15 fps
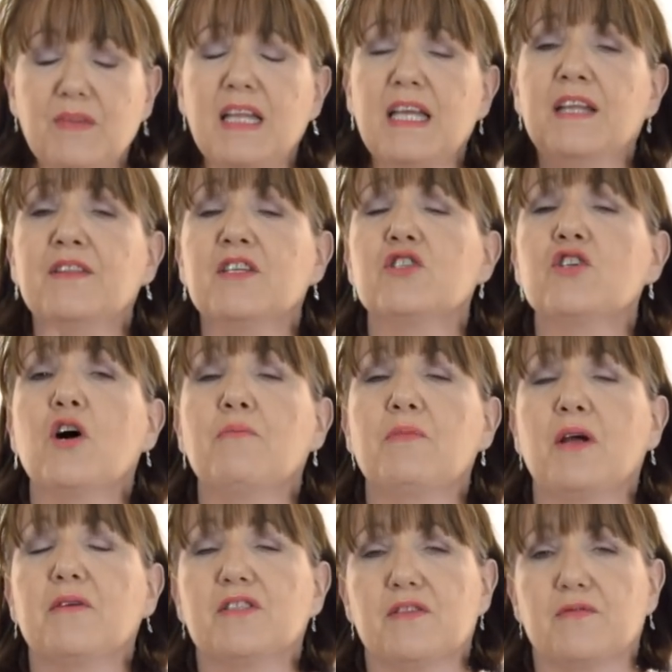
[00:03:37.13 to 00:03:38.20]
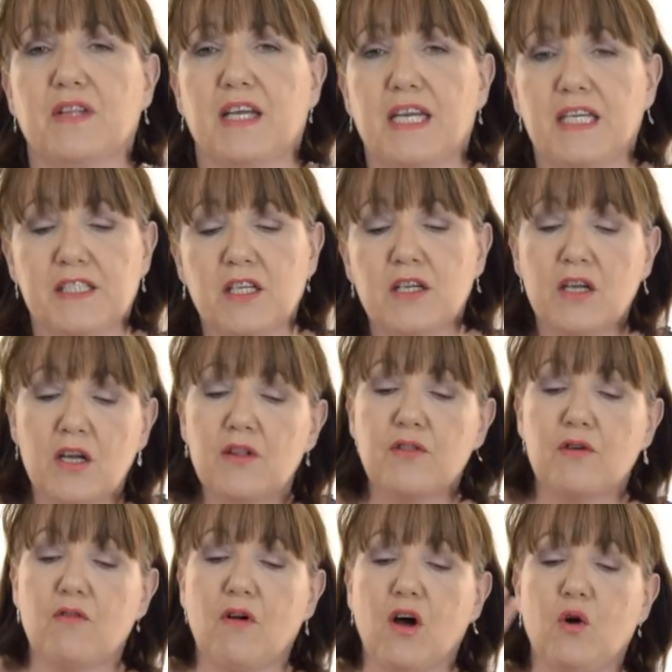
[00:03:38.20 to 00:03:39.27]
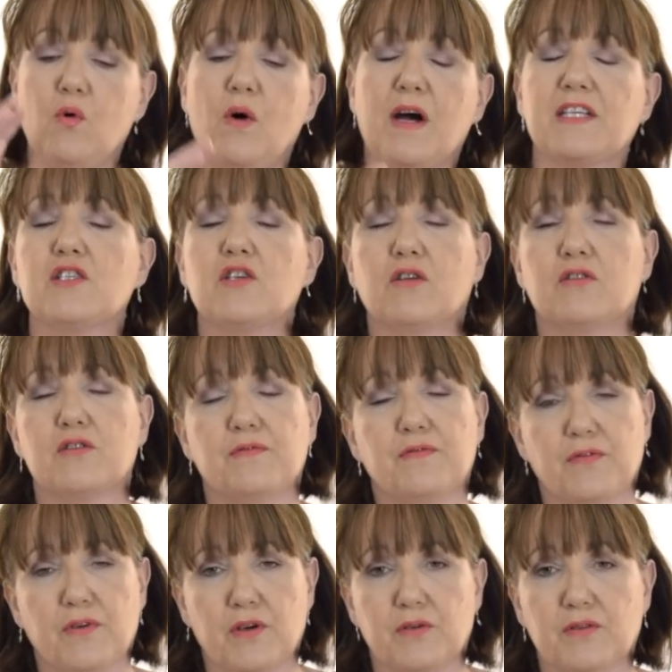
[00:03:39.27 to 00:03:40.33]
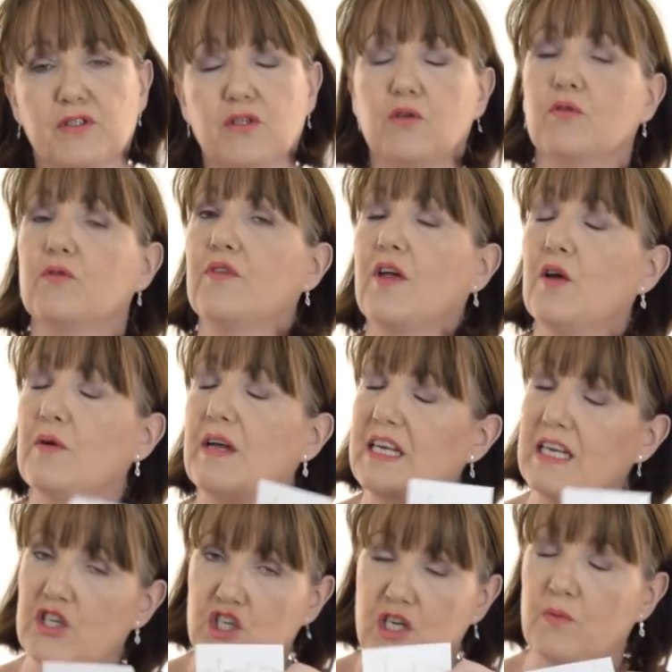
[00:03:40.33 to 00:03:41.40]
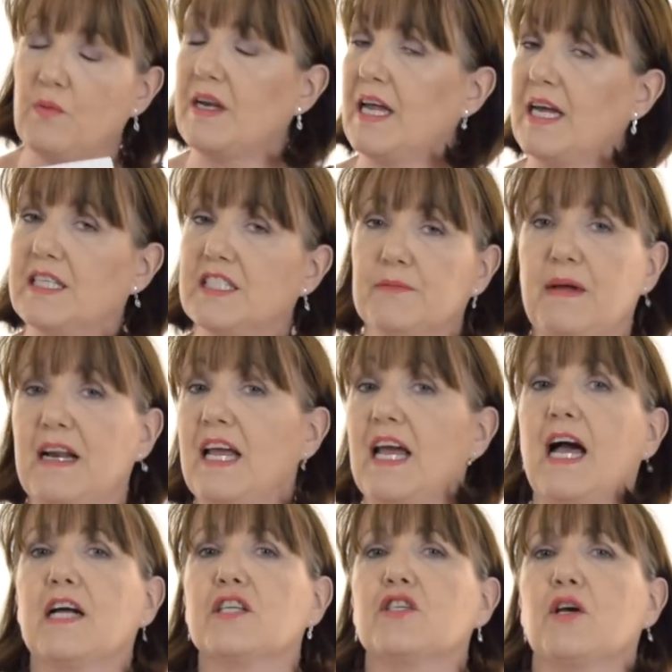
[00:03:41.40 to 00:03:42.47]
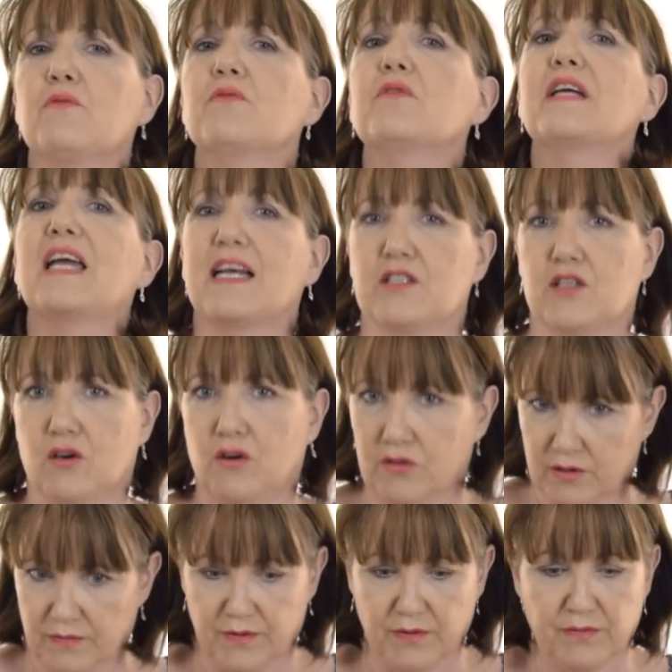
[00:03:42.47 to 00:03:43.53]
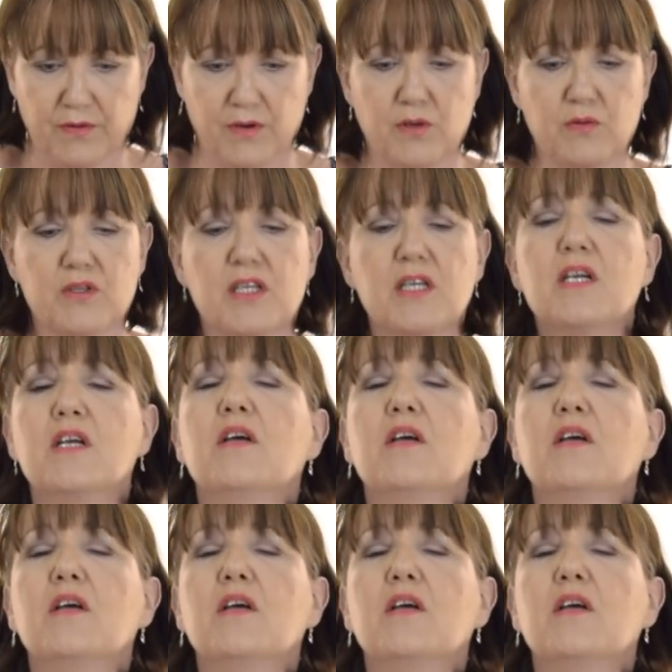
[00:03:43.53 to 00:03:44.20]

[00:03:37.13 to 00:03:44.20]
in the top notes of this, there are quite a lot of fruits, although initially when I smell it, I don't get a lot of the fruit.